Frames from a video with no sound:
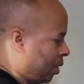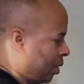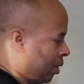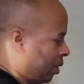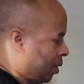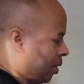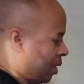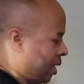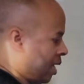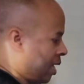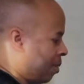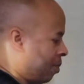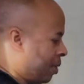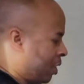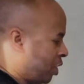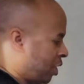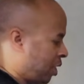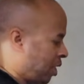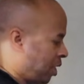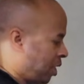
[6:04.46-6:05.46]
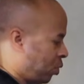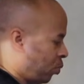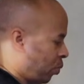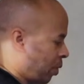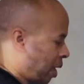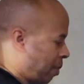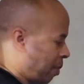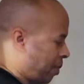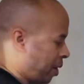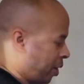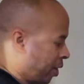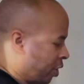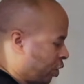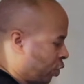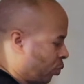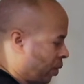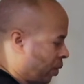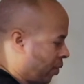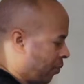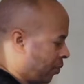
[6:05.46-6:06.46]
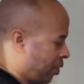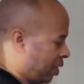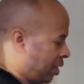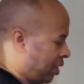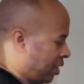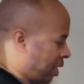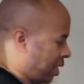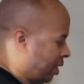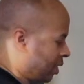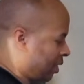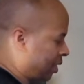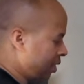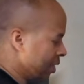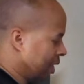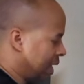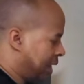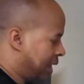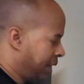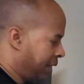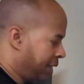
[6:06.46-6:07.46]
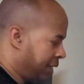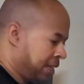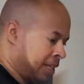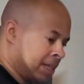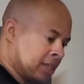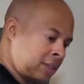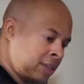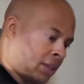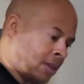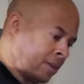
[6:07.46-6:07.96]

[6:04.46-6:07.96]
the image is, we're not married to whatever the design is.